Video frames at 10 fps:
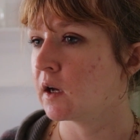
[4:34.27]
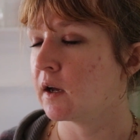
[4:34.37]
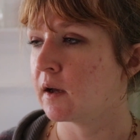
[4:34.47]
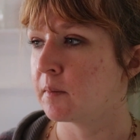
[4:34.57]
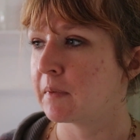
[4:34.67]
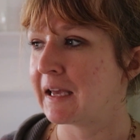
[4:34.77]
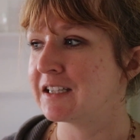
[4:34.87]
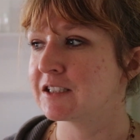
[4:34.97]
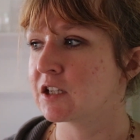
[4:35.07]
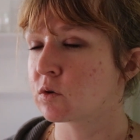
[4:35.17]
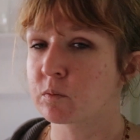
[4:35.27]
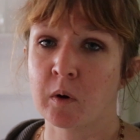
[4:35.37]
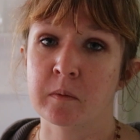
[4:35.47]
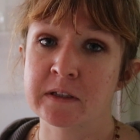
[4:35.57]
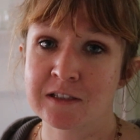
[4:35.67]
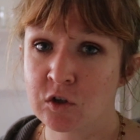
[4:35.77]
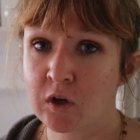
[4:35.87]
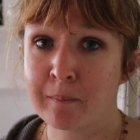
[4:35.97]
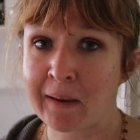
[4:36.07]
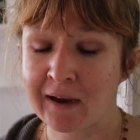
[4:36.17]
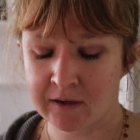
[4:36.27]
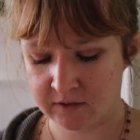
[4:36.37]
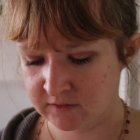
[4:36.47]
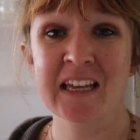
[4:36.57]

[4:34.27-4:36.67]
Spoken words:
and it'll probably still come back.